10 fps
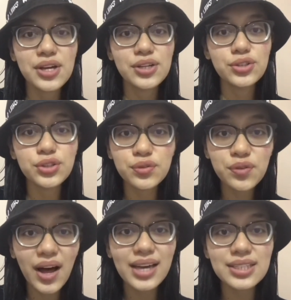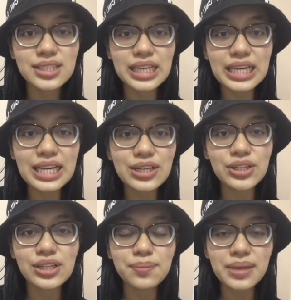to fight the
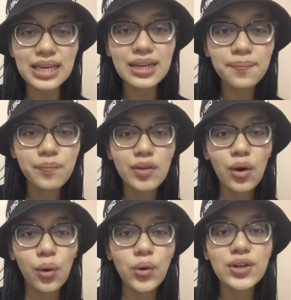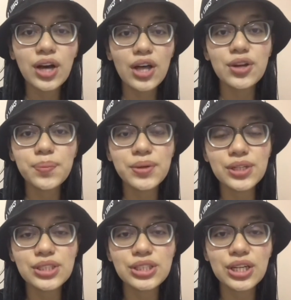inner me or the other
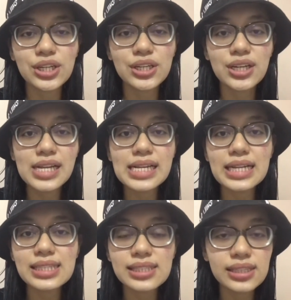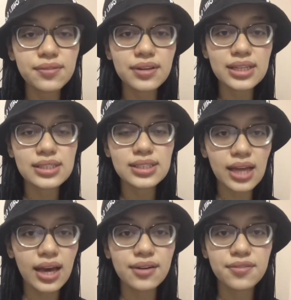person that's living
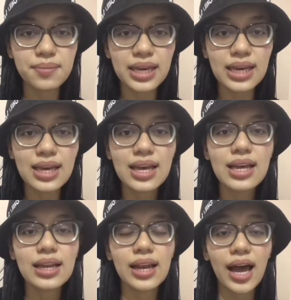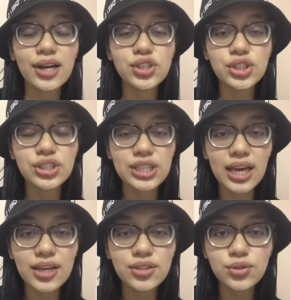inside me, that I should
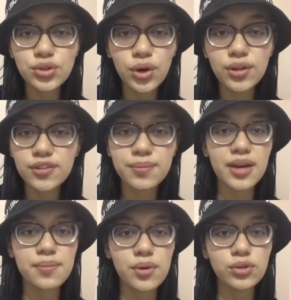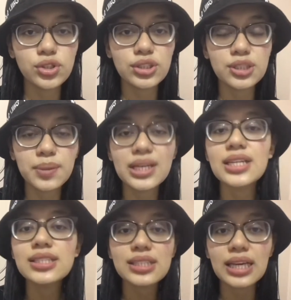take control of my emotions because